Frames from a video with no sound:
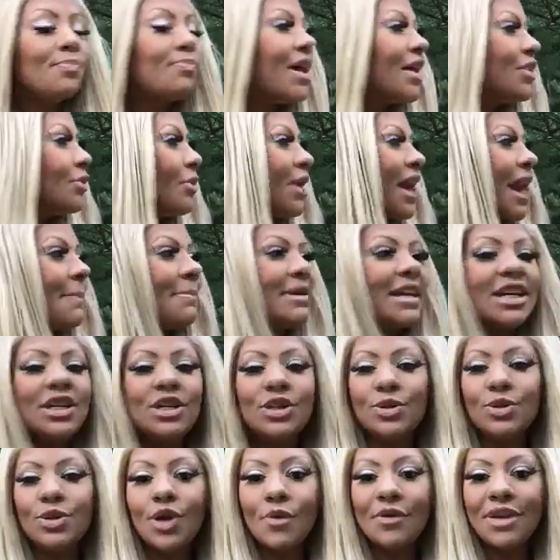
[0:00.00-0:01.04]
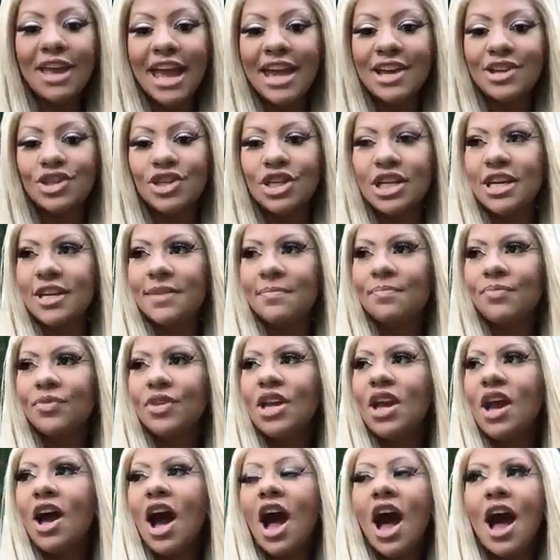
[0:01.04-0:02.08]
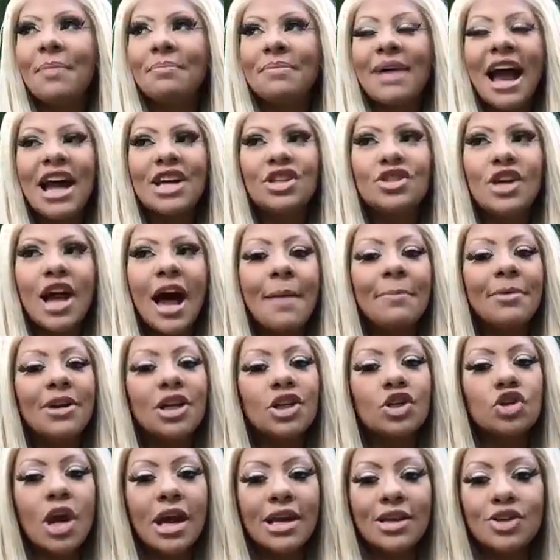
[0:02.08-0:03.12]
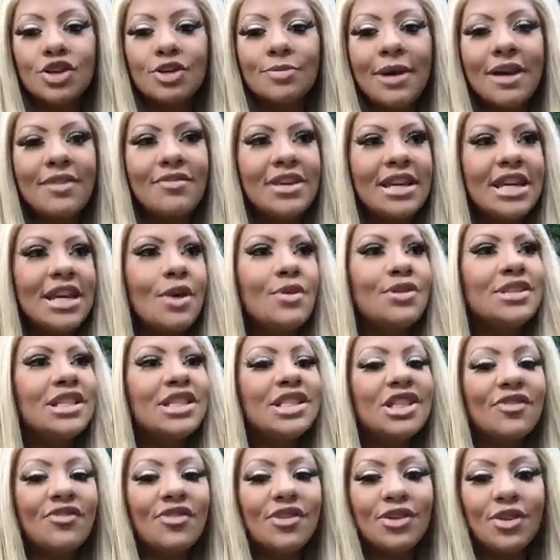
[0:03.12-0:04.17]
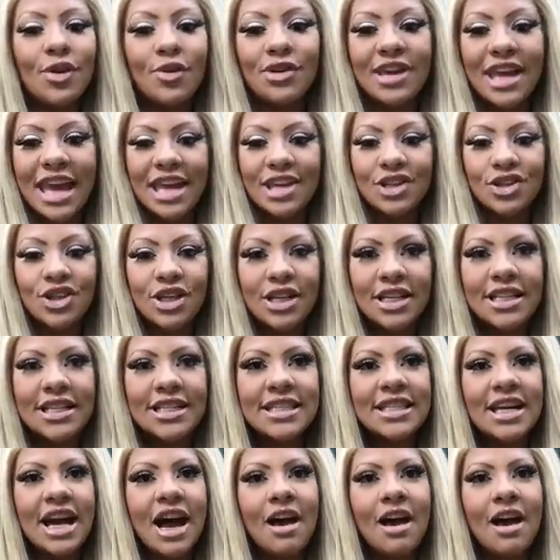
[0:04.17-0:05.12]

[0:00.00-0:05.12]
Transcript: By the way, I'm in a new location. I'm gonna try to do my videos in different locations.